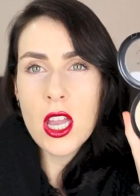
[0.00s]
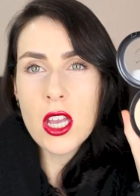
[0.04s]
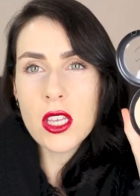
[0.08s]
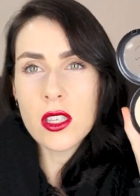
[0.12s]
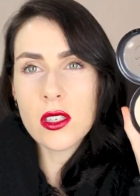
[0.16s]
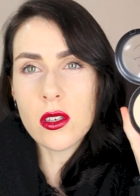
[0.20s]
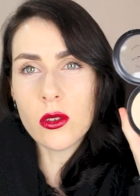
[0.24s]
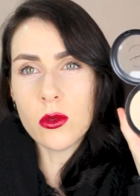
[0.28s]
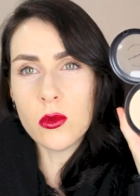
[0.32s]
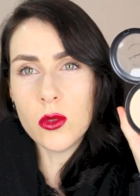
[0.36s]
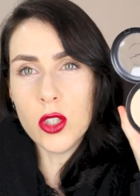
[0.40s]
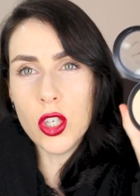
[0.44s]

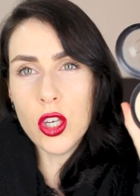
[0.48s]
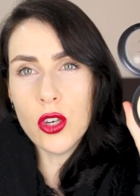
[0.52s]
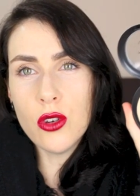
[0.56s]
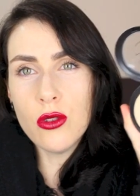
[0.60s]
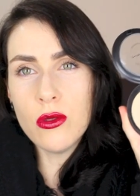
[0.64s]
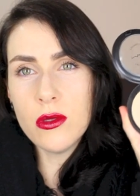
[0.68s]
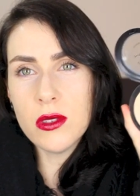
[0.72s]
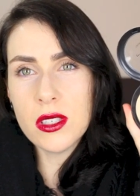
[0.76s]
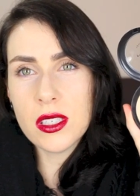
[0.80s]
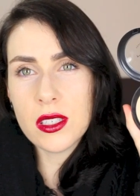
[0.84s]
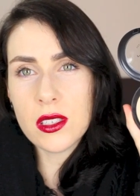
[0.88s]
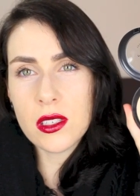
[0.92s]
So
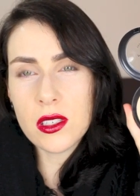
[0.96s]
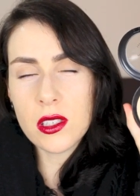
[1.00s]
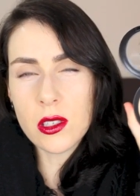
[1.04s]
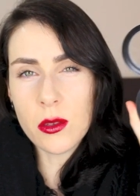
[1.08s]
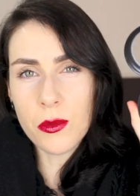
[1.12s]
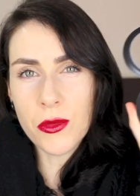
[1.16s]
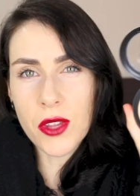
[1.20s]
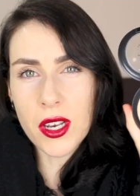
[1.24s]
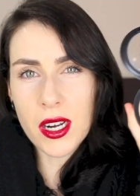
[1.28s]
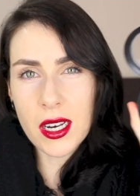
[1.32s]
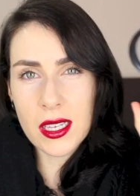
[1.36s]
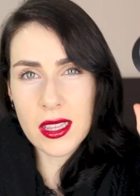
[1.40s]
use
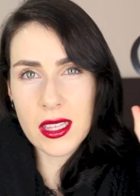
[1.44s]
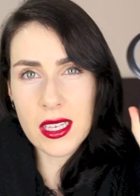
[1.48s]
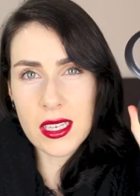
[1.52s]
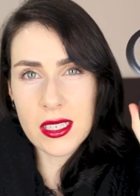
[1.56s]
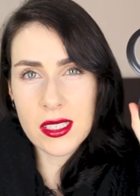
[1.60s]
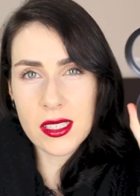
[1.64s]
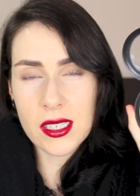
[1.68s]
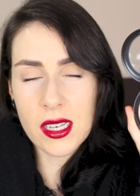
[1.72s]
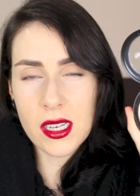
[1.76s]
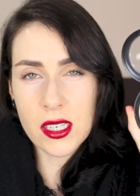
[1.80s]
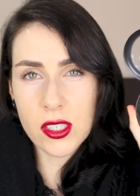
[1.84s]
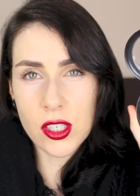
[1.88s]
something like
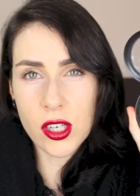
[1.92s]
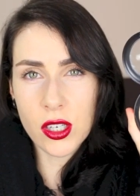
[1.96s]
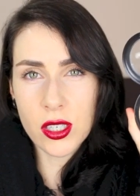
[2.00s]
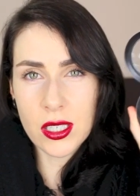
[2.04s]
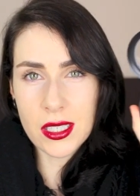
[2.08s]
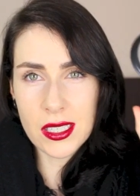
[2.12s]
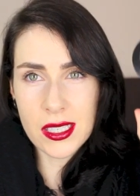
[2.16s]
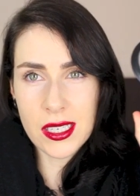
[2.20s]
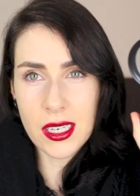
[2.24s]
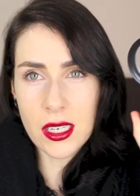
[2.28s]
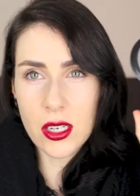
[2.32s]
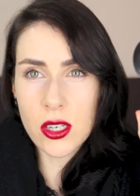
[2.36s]
this as your
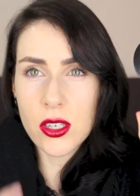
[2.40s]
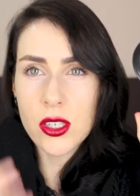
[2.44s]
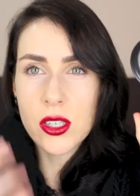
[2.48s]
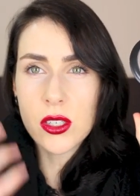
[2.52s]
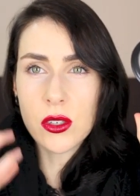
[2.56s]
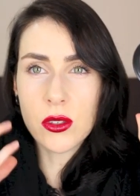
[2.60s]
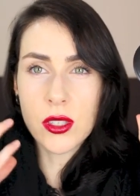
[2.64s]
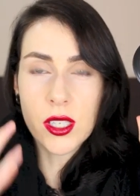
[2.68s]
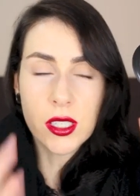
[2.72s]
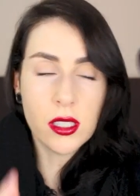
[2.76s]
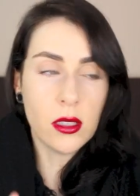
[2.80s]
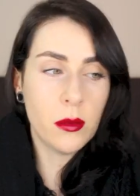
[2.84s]
concealer,
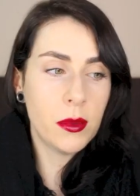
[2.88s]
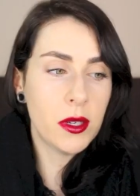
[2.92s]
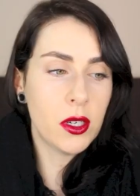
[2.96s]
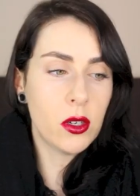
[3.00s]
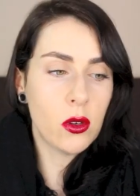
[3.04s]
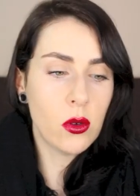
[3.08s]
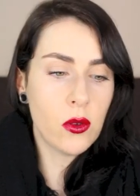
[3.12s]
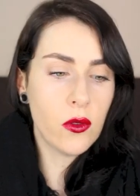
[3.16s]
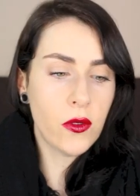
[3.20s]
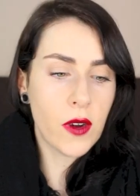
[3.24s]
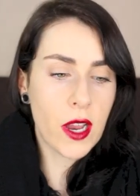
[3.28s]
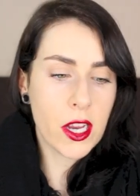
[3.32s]
so that there'll be
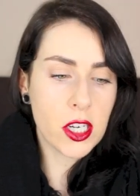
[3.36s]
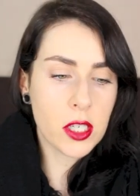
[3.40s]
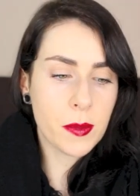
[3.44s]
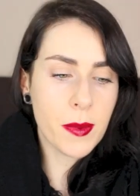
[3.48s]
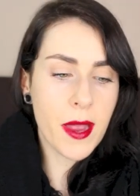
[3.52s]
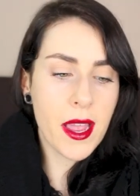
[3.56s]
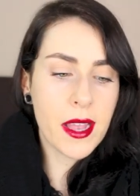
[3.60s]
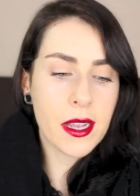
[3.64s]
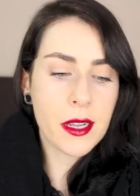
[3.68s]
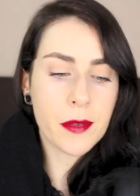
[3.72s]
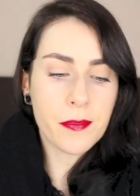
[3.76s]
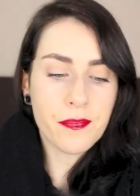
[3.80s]
no
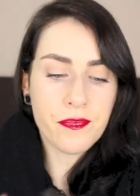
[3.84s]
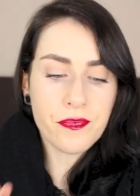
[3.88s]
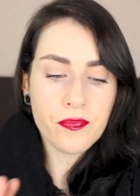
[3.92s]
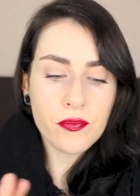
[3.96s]
flashback.